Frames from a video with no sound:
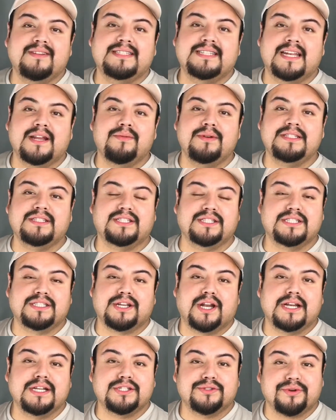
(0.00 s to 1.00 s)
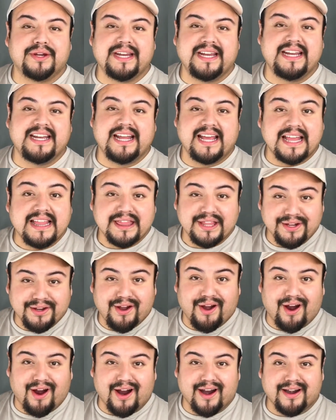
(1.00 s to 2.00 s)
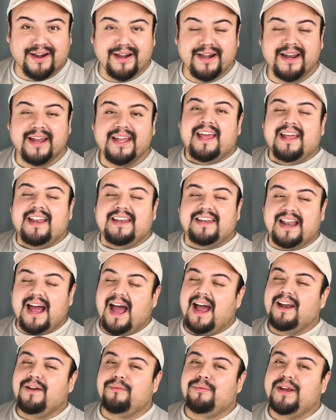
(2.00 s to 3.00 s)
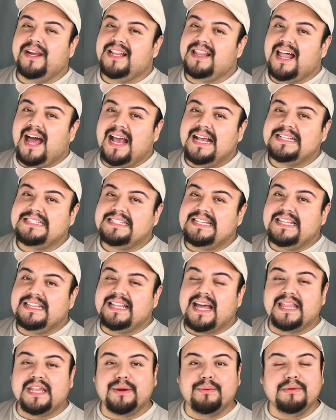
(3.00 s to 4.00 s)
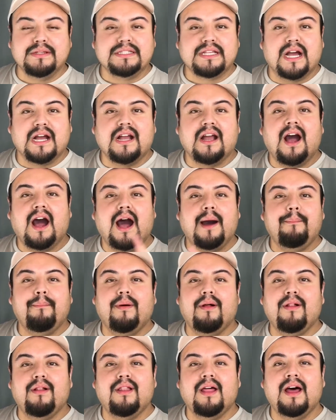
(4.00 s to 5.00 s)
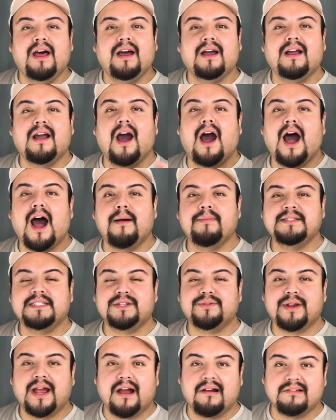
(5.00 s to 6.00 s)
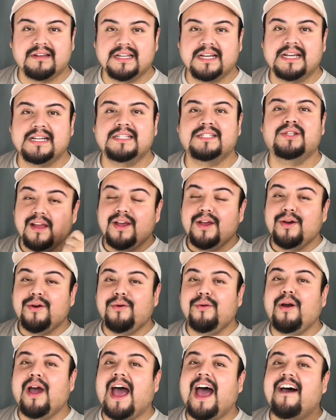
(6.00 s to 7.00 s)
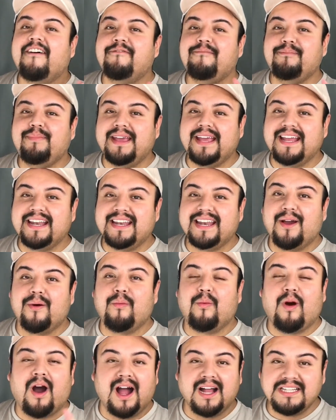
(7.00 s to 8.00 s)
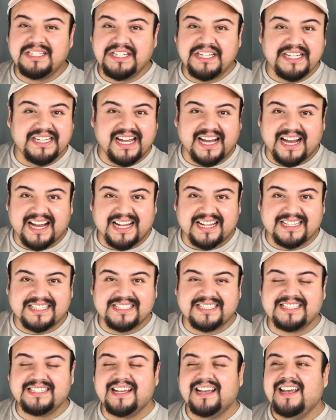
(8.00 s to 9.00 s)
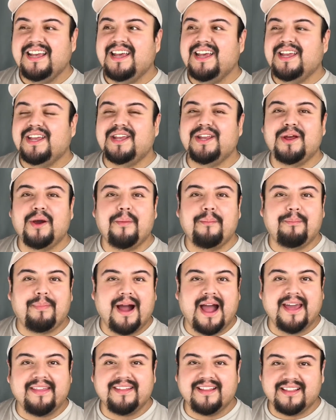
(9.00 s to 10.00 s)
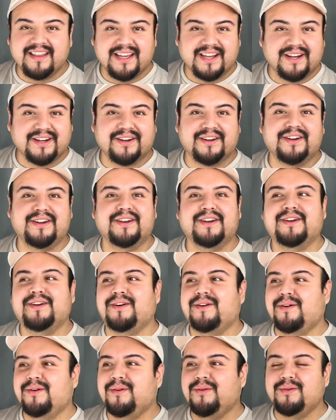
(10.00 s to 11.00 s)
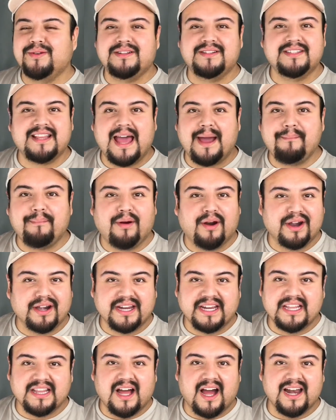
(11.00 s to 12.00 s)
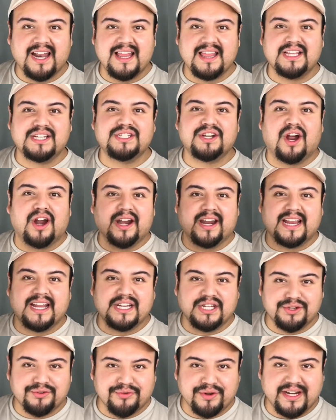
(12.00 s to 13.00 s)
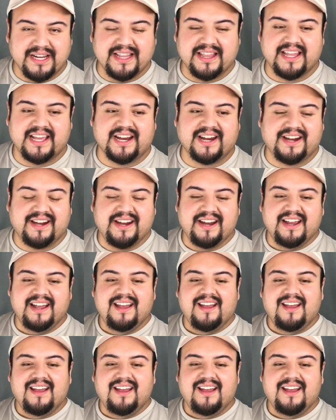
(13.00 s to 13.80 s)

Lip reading: of a sudden, we just started drinking in the car, not realizing that there was a couple cops around us who have been watching us, you know, buy the liquor, go to that parking lot in the dark and drink there.